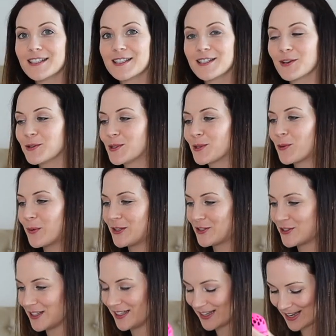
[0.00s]
It's so
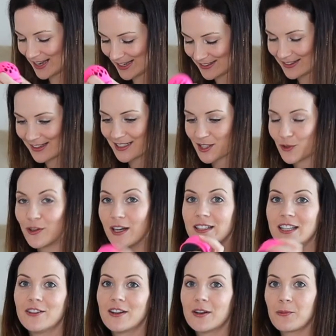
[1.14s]
squishy and it's great
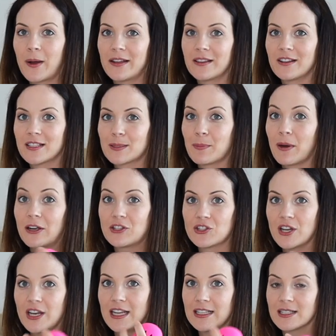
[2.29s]
even when the
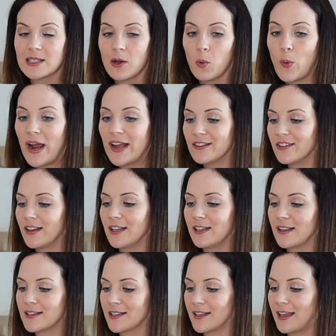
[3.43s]
sponge is wet and it
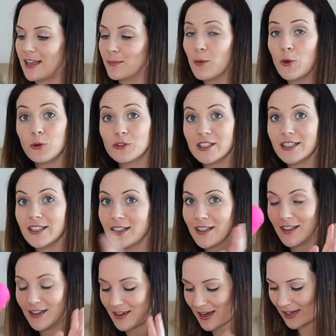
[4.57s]
doesn't get moldy.
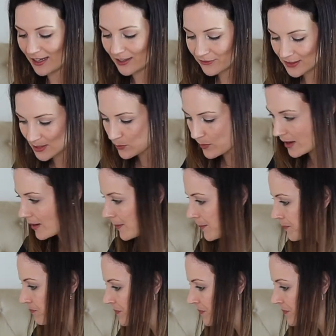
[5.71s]
I love this one.